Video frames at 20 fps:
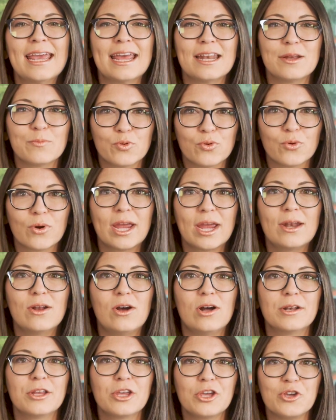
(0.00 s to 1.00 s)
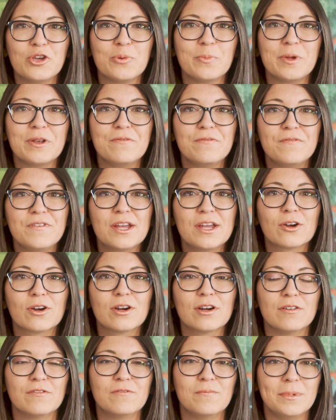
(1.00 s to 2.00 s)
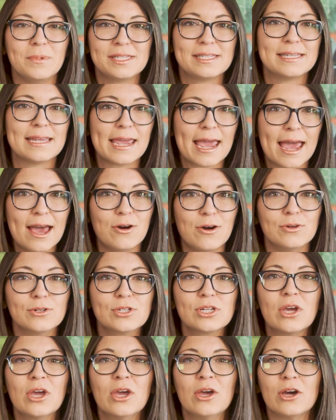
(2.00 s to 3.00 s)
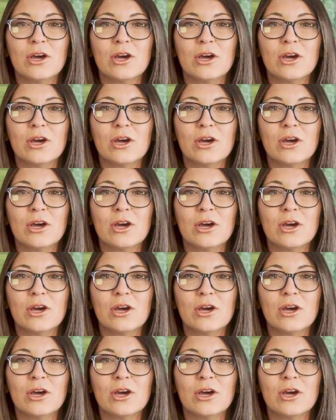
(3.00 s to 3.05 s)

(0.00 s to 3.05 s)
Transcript: and it preyed on human fear of missing out.